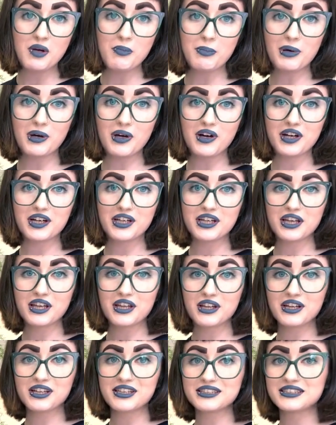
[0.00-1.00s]
but I
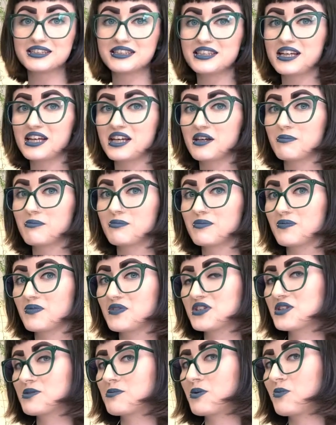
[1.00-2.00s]
like to name
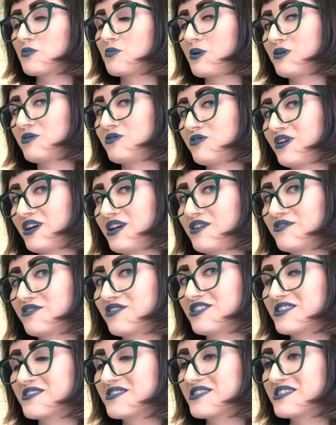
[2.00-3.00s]
some of my
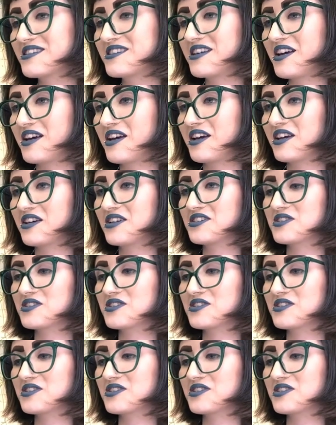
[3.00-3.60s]
favorites uh,